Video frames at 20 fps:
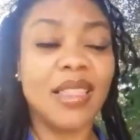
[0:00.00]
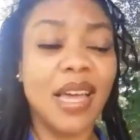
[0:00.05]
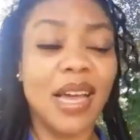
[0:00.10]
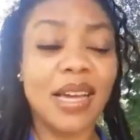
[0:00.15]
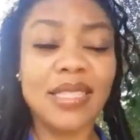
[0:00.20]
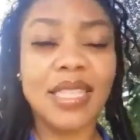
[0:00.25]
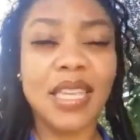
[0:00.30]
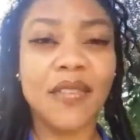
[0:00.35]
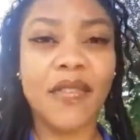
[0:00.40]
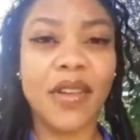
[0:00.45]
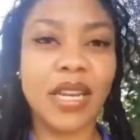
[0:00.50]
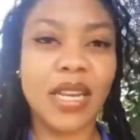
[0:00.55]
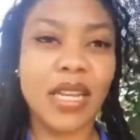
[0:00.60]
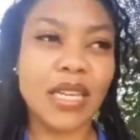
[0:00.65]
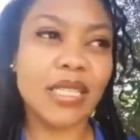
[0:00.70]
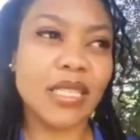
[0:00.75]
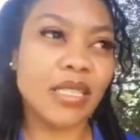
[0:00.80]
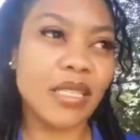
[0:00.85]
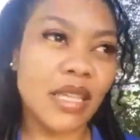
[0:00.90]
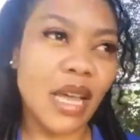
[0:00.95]
Thanksgiving
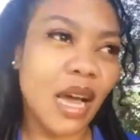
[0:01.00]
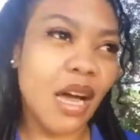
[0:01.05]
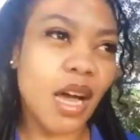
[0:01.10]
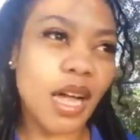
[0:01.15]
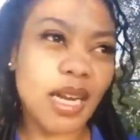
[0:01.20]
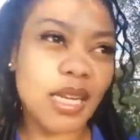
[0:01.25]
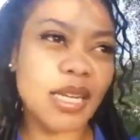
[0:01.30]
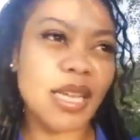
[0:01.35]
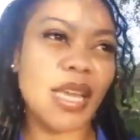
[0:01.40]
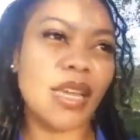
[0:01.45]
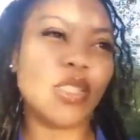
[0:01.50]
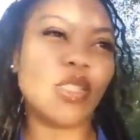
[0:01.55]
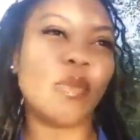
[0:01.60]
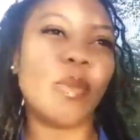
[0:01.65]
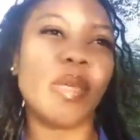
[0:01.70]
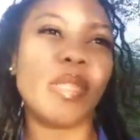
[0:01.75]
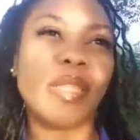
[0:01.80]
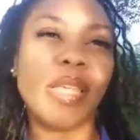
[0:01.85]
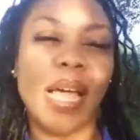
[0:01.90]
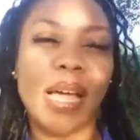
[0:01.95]
is a holiday
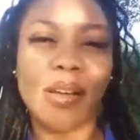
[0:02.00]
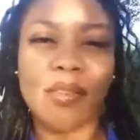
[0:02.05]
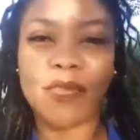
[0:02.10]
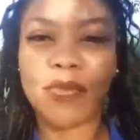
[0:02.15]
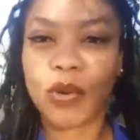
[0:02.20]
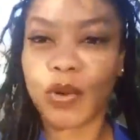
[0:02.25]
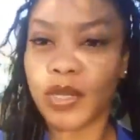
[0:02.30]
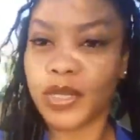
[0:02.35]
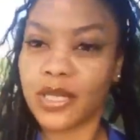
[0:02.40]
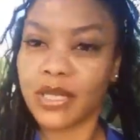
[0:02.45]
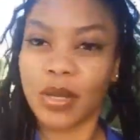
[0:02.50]
to be thankful.